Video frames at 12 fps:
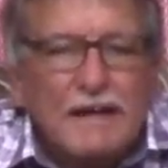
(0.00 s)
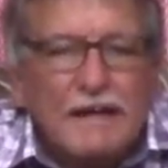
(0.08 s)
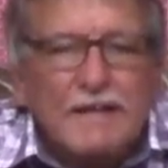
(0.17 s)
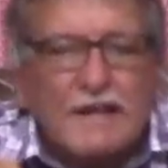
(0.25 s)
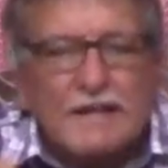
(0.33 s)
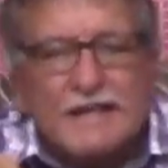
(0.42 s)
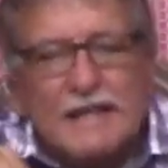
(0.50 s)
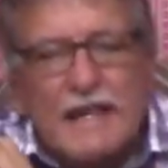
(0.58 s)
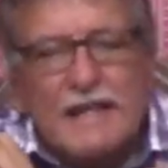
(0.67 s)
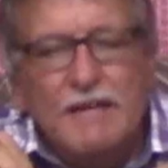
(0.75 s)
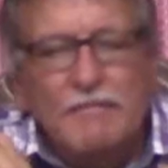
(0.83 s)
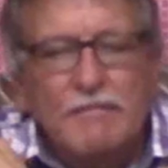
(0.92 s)
In the
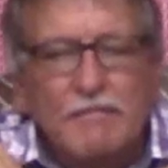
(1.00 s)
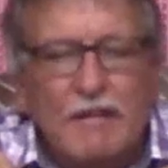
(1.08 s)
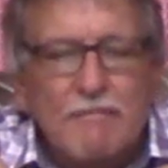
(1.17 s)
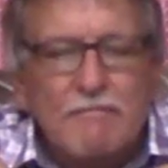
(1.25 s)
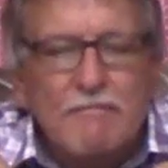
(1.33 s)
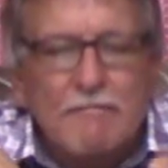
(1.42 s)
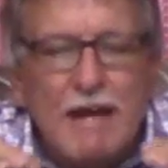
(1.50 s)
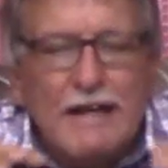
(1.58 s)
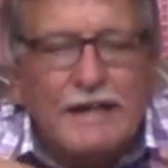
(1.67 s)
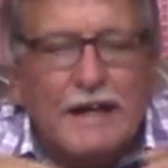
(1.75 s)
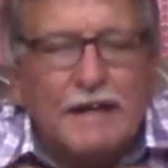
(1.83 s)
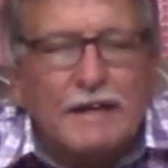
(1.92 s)
same
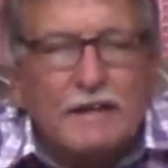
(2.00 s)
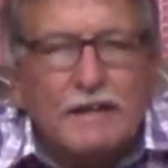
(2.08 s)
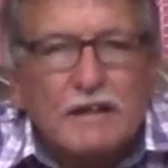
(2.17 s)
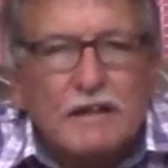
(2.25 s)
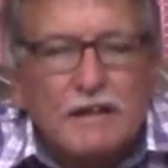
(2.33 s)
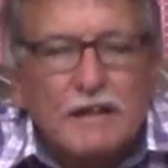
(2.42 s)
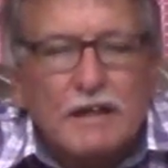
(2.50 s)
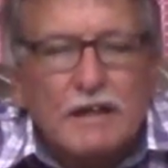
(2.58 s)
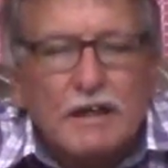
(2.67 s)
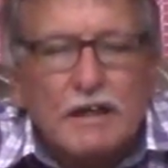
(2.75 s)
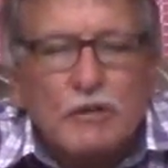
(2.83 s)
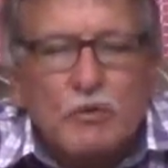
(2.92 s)
manner,
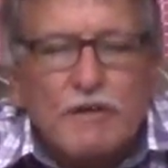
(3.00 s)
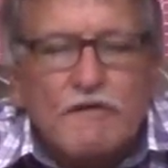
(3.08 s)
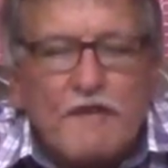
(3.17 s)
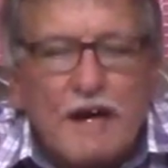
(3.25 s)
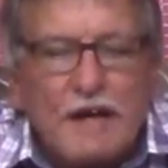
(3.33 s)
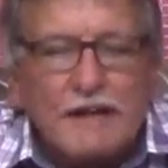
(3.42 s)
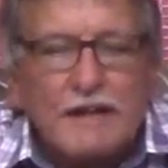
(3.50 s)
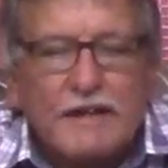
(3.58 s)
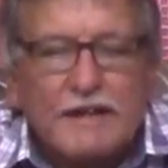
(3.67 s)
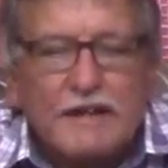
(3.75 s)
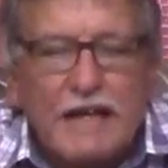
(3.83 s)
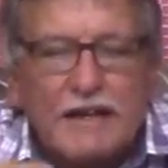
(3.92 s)
we
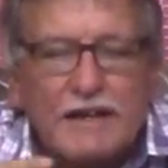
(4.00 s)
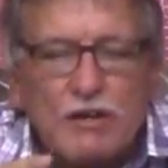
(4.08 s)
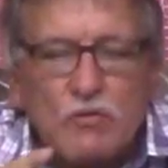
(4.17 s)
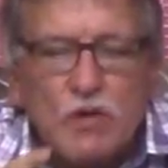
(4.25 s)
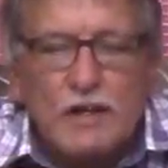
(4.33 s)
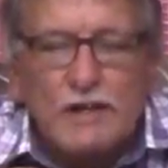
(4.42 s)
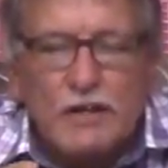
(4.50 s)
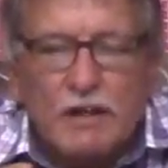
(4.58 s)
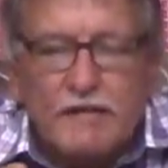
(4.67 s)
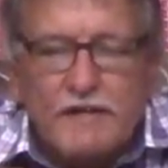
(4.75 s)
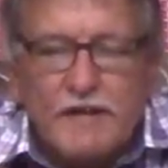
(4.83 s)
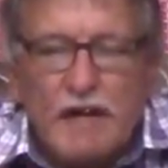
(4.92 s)
find that the word
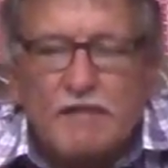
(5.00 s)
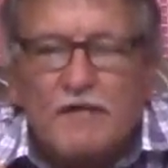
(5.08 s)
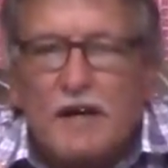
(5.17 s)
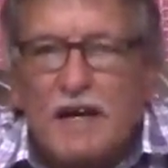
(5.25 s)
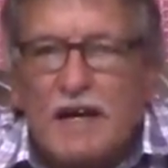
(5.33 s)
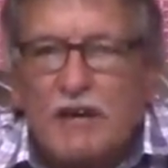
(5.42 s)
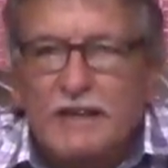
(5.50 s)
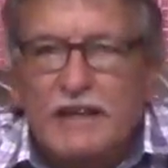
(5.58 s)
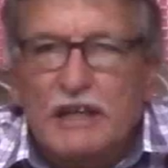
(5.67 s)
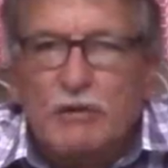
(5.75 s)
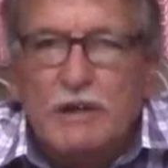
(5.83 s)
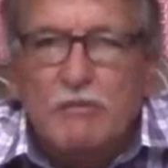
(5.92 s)
of Yafa El
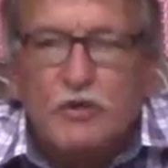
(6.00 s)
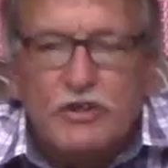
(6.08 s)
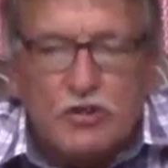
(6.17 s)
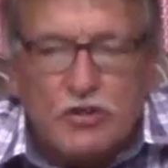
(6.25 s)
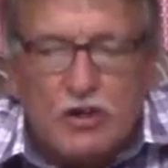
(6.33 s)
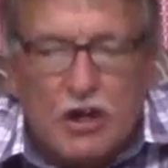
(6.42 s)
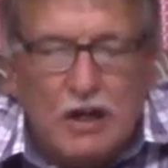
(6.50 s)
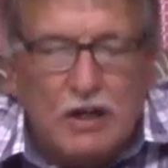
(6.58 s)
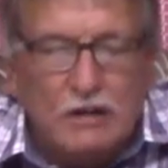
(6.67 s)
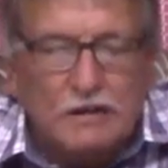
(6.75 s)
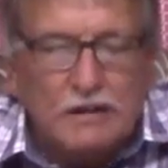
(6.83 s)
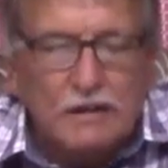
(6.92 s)
Eloi, which is
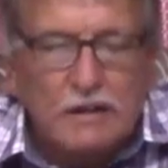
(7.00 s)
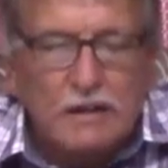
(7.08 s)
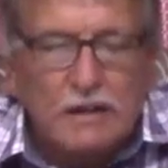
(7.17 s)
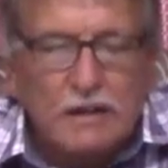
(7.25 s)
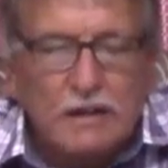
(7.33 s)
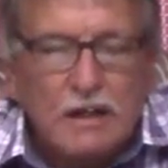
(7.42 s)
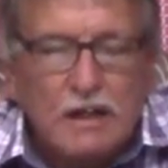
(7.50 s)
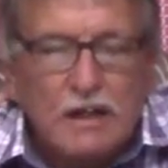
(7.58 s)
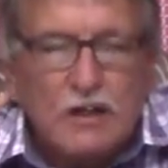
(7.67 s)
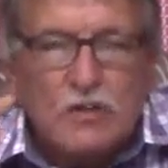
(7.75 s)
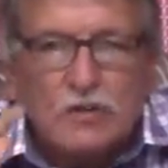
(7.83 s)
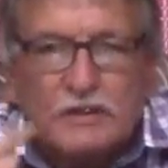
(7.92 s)
God,
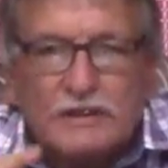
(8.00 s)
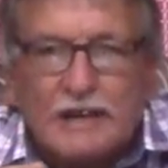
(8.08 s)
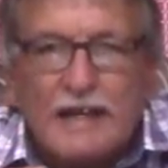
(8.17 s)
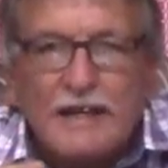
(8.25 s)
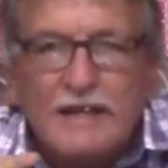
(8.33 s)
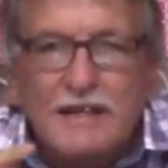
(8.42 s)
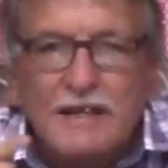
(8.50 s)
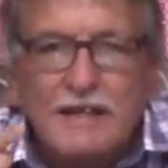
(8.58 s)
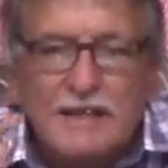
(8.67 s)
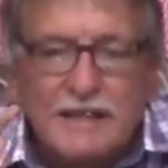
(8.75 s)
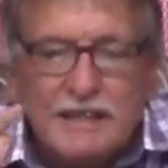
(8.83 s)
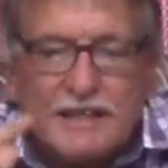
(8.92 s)
contain
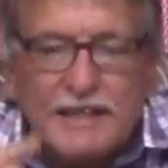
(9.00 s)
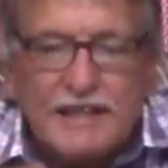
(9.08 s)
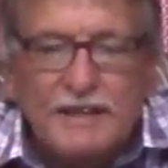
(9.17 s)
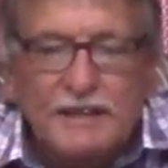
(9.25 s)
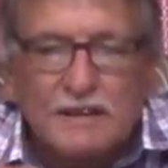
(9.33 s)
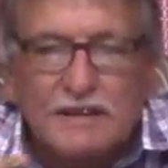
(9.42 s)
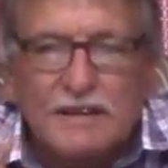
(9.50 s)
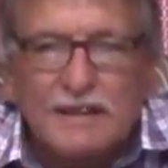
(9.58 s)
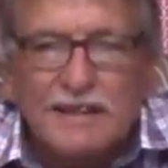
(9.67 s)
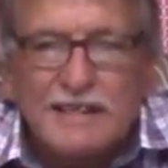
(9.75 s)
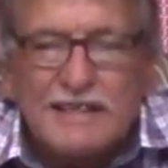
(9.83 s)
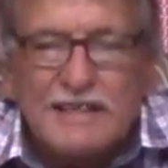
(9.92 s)
sealed
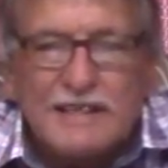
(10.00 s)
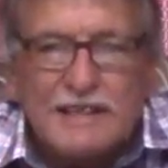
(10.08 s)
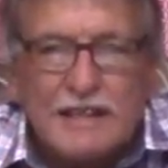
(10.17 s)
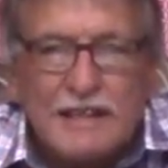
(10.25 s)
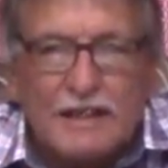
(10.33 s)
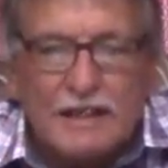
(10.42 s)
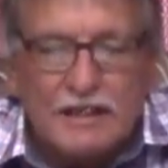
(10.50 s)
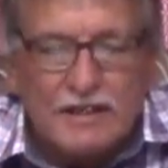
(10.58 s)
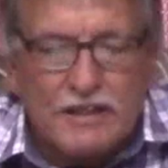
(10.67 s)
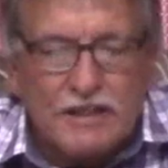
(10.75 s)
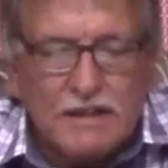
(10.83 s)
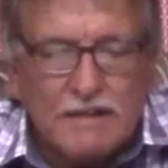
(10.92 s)

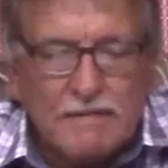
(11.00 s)
secrets,